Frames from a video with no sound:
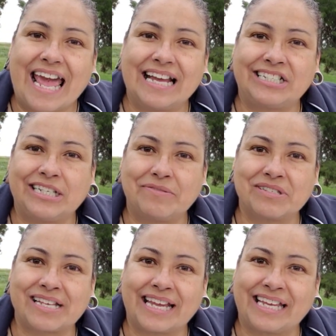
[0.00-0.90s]
And she
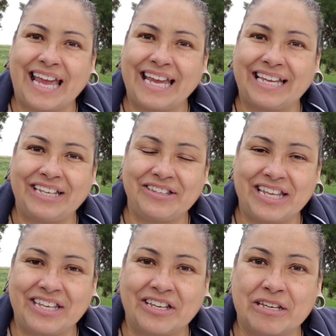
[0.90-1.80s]
was like, hey, you
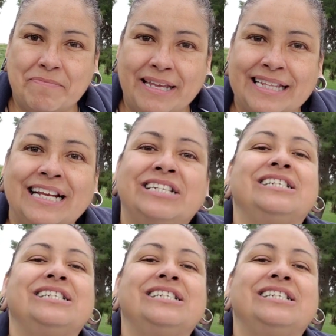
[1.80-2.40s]
think you can make that?